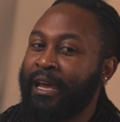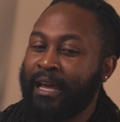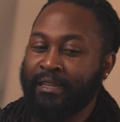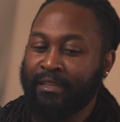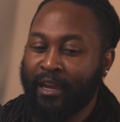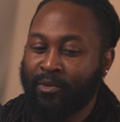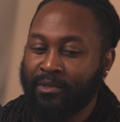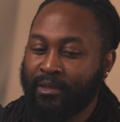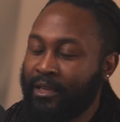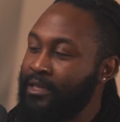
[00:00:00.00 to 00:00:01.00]
And I
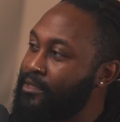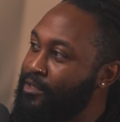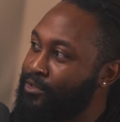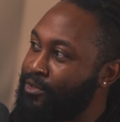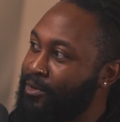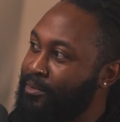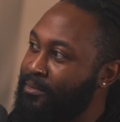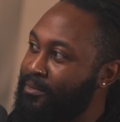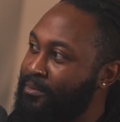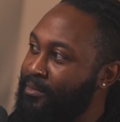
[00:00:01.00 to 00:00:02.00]
was like, he said stop.
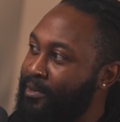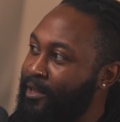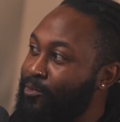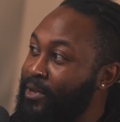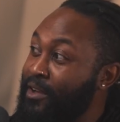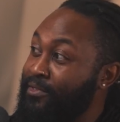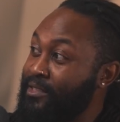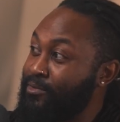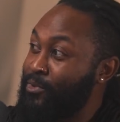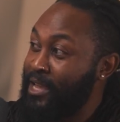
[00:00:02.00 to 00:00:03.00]
Like we have
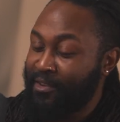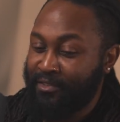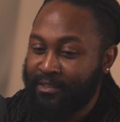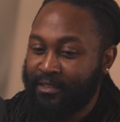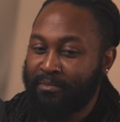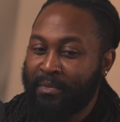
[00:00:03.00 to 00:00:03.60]
to just